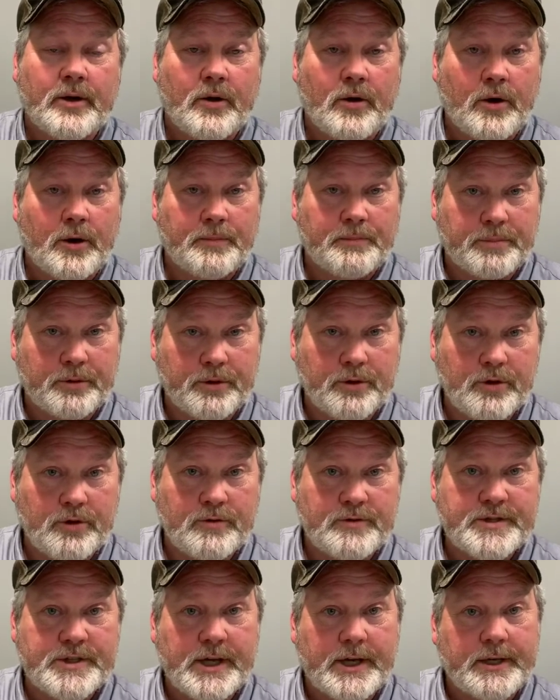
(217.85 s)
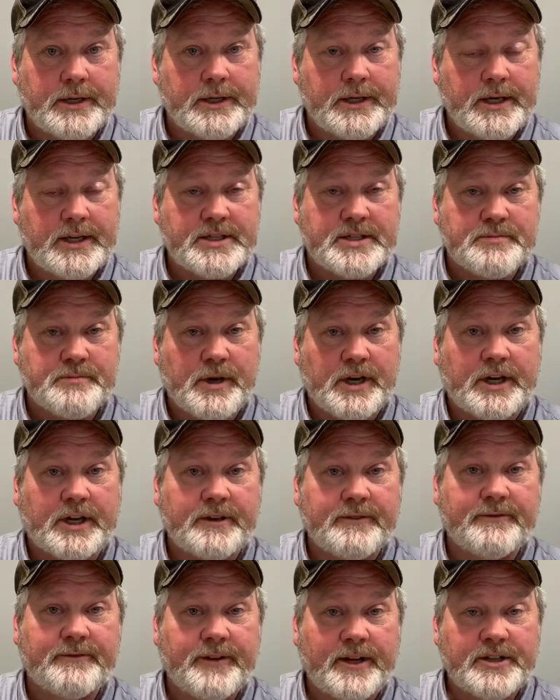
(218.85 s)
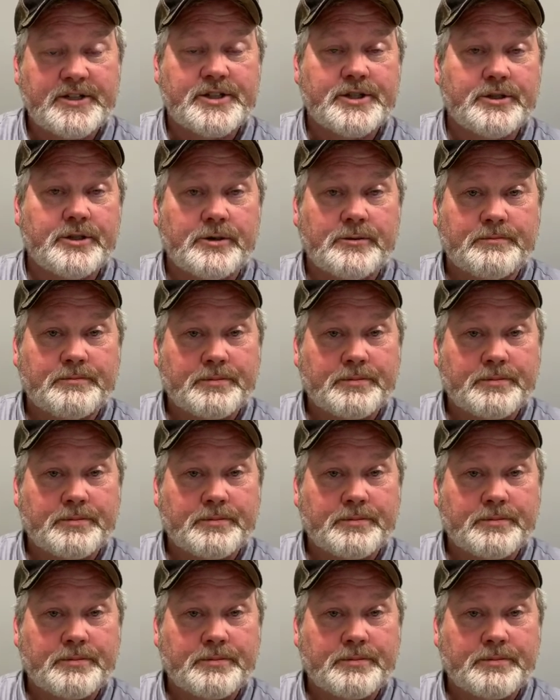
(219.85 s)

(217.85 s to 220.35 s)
or proves that, yes, my conventional